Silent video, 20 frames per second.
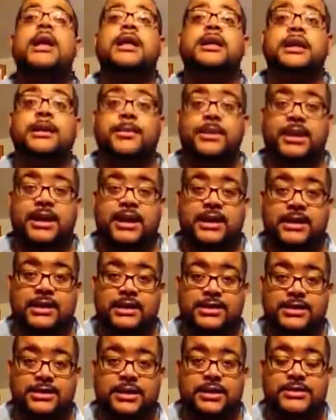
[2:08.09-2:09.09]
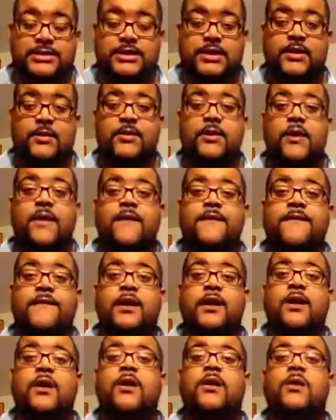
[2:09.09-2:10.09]
Let me let you guys know.
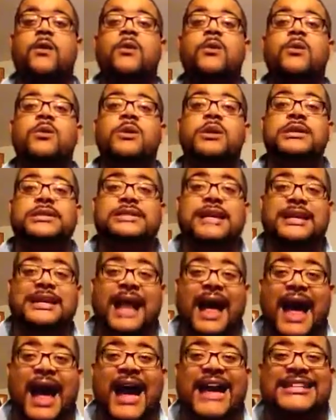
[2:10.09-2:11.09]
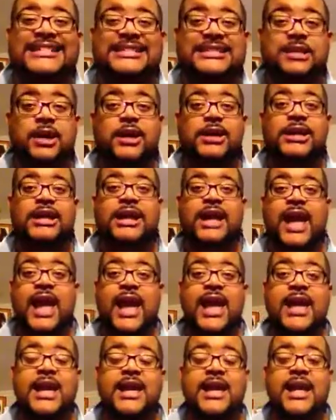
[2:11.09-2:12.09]
Fall is like the icing on the
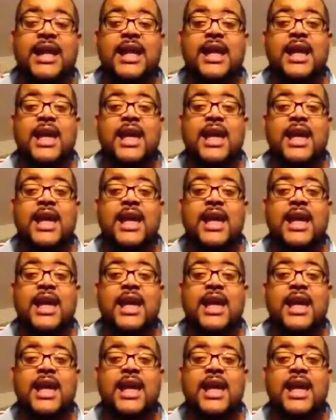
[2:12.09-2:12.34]
cake.